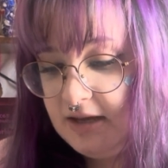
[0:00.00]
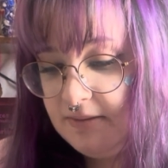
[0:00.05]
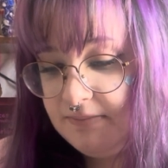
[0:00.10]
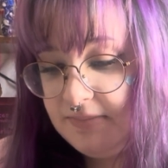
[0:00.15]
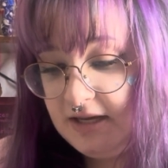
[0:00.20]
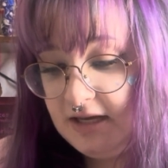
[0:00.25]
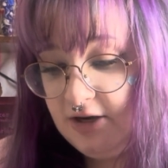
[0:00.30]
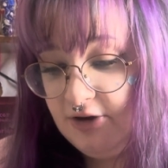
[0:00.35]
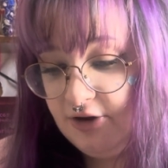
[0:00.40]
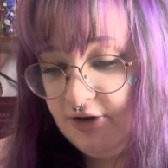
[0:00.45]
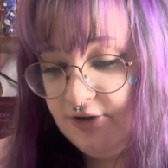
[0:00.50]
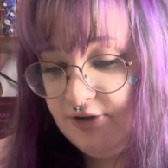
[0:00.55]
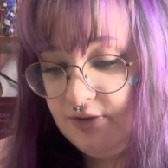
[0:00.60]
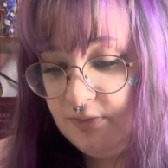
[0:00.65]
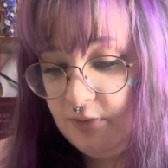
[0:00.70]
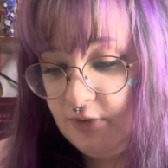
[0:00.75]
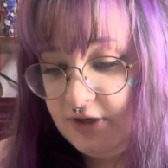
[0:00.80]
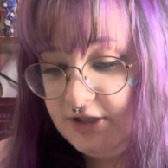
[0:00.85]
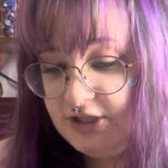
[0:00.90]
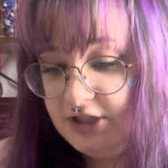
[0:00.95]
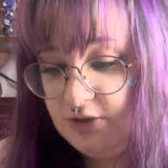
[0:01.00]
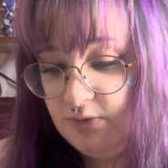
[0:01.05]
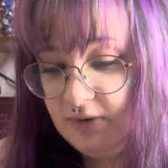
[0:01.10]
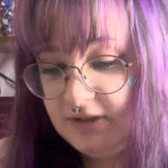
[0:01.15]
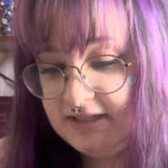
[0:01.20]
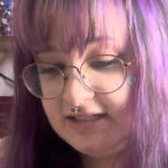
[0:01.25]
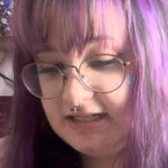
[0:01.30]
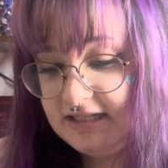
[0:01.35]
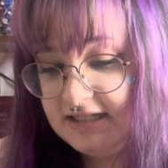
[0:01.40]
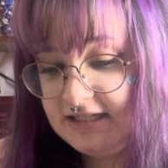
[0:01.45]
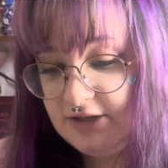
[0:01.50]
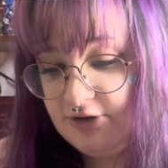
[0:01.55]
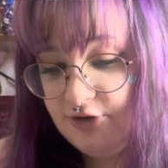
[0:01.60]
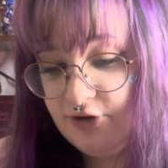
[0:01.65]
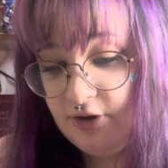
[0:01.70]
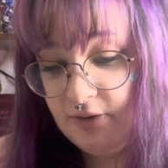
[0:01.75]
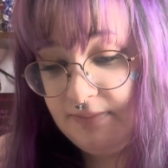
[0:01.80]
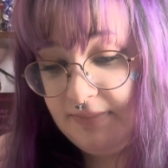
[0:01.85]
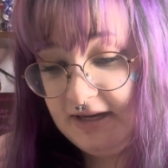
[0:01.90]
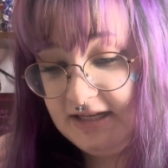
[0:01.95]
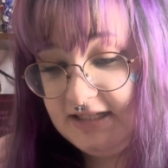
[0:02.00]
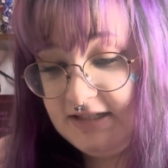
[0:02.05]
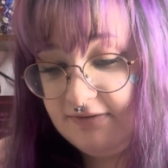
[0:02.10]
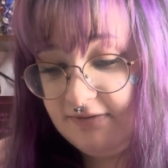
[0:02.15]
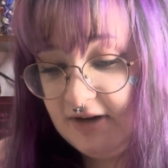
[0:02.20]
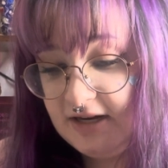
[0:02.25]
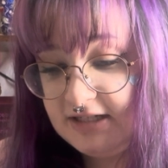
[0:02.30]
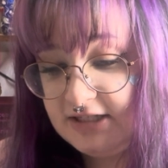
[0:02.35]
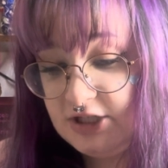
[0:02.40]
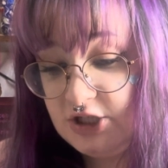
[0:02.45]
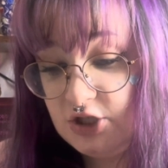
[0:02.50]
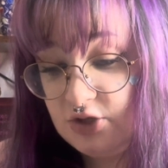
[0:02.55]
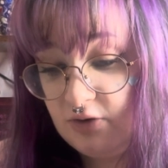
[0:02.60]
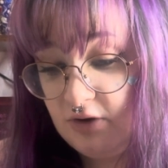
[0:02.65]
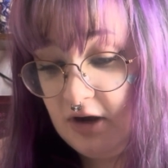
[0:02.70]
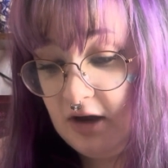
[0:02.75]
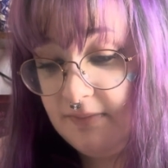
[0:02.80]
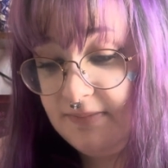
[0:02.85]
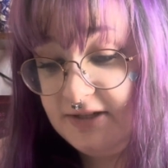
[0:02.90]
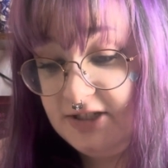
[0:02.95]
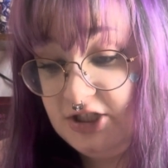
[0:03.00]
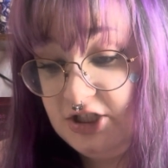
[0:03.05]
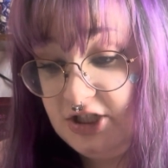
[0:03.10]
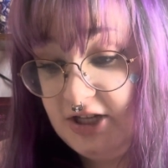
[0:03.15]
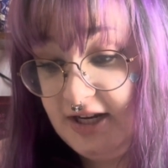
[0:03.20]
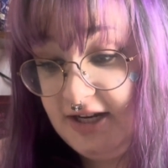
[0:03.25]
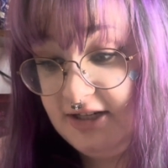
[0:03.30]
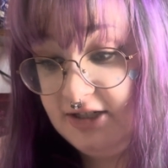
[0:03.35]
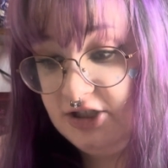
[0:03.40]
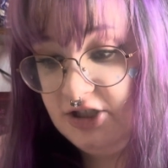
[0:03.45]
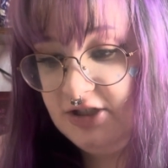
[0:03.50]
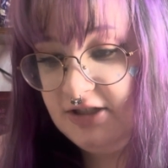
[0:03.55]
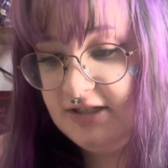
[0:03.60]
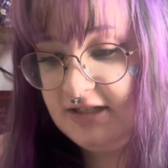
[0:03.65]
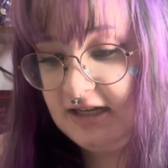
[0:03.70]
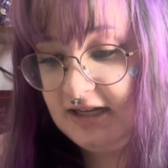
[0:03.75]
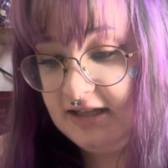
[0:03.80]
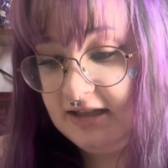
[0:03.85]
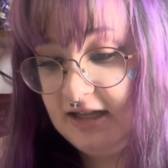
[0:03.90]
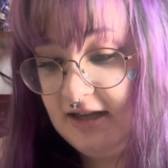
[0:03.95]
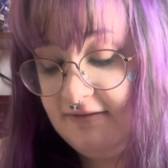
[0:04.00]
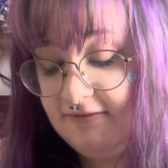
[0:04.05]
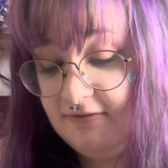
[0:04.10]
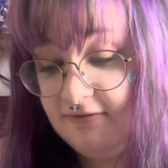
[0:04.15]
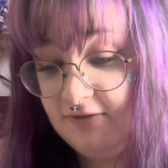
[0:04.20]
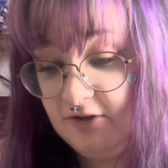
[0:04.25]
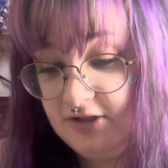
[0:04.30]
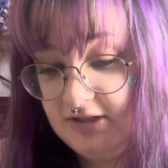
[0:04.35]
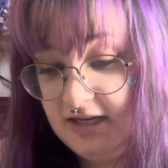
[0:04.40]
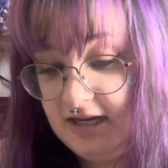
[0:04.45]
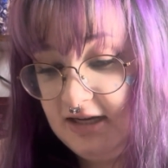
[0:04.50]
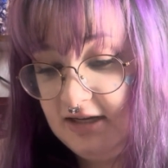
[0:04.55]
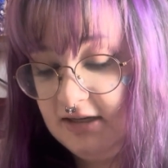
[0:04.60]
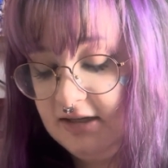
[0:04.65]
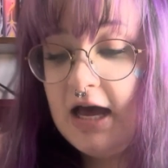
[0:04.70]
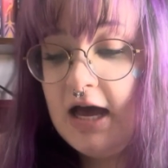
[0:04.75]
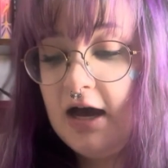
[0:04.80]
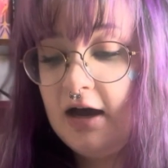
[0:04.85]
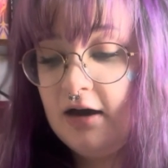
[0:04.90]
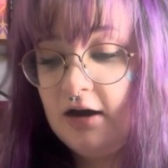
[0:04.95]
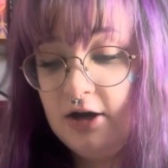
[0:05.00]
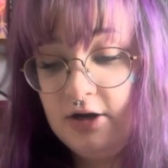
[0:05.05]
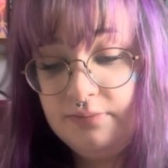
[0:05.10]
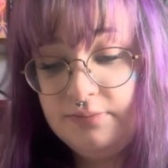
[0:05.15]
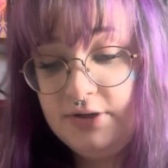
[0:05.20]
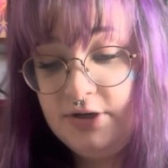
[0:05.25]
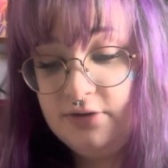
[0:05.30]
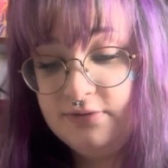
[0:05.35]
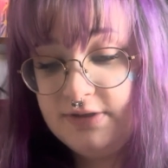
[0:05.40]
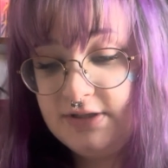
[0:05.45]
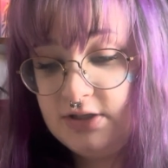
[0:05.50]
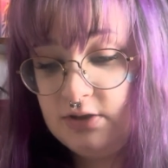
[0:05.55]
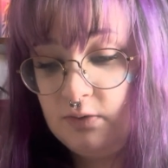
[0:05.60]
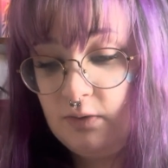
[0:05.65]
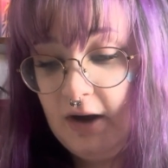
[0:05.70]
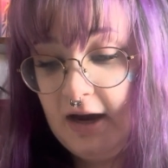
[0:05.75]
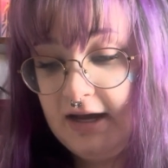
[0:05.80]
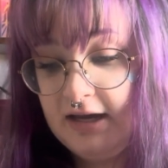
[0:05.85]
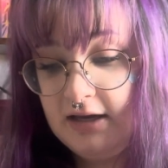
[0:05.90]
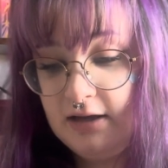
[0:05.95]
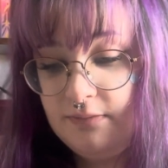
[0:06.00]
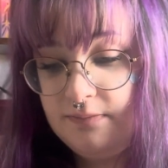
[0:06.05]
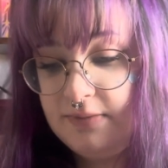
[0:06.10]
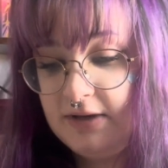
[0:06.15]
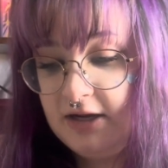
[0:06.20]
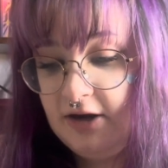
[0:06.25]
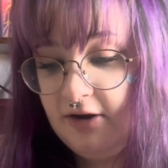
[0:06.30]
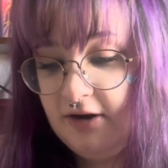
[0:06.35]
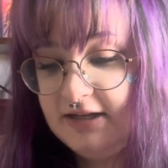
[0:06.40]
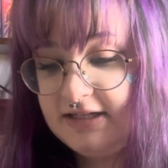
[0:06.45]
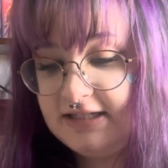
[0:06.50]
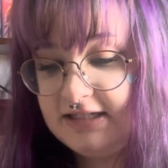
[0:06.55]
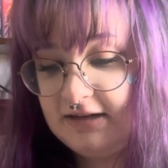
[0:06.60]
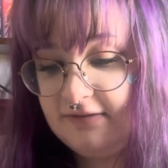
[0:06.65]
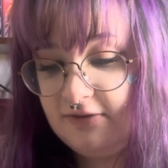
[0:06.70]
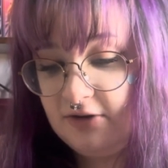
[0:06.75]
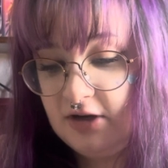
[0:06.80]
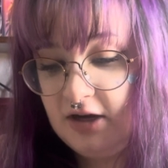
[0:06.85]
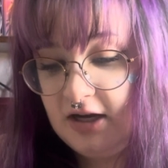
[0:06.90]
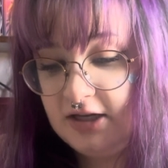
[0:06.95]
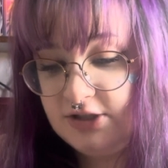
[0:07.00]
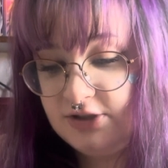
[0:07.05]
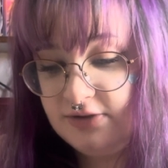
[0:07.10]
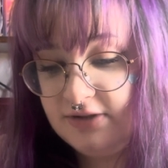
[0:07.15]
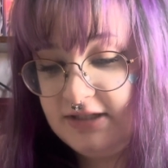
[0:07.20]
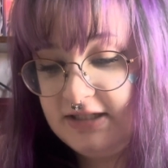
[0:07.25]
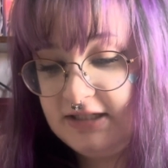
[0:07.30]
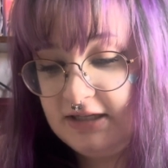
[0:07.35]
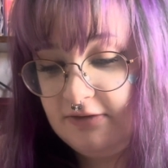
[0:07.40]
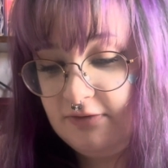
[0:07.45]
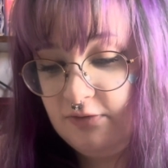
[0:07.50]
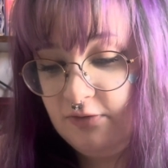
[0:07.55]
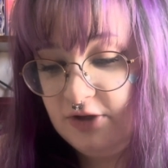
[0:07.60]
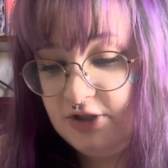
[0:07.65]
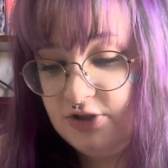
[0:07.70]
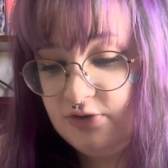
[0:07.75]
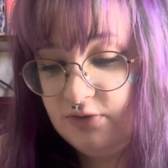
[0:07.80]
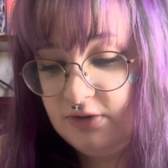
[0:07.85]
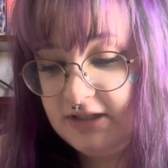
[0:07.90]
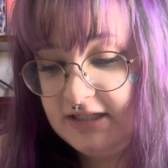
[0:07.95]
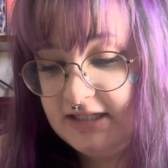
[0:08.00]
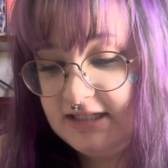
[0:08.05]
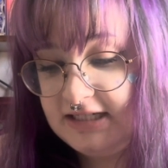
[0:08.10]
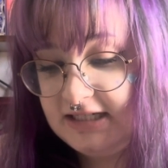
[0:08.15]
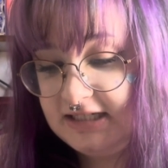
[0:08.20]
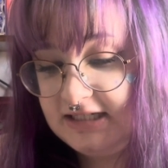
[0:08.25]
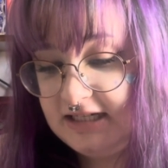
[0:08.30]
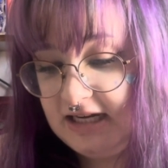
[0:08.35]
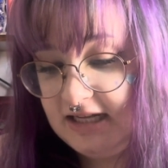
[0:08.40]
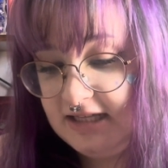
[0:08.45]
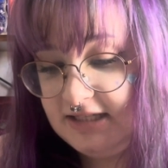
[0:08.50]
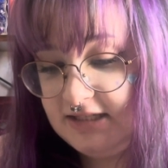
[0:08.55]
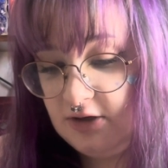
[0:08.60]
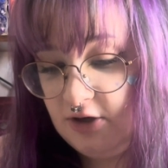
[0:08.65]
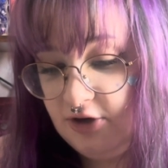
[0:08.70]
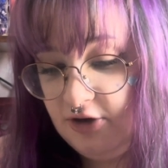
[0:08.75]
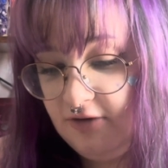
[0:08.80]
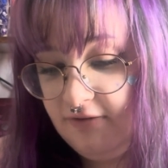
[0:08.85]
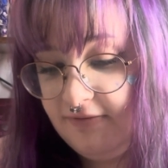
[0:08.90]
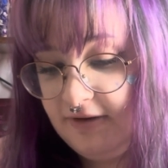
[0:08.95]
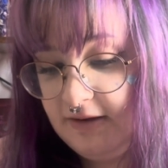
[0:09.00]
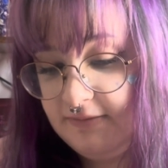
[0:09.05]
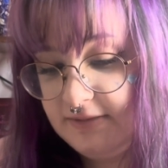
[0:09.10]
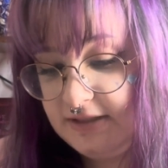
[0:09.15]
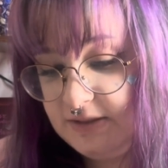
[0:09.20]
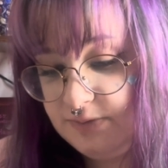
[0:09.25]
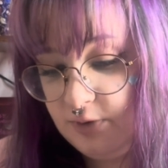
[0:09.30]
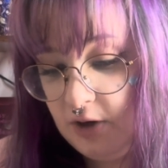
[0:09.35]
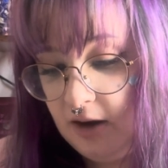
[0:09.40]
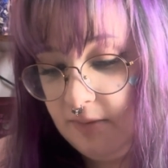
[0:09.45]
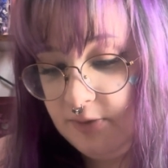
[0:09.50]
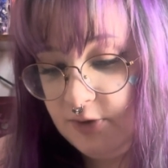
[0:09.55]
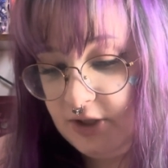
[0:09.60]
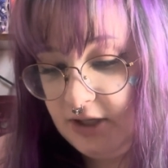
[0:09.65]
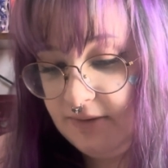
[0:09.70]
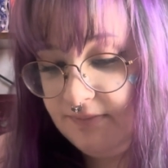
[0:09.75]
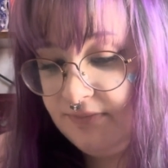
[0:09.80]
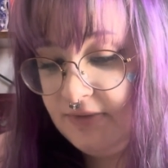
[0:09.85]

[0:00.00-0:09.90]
Peter, the boy she once considered her best friend, strung up in chains and left for dead. Unbeknownst to Wyatt, Peter has suffered hundreds of ritualistic deaths on her family's property.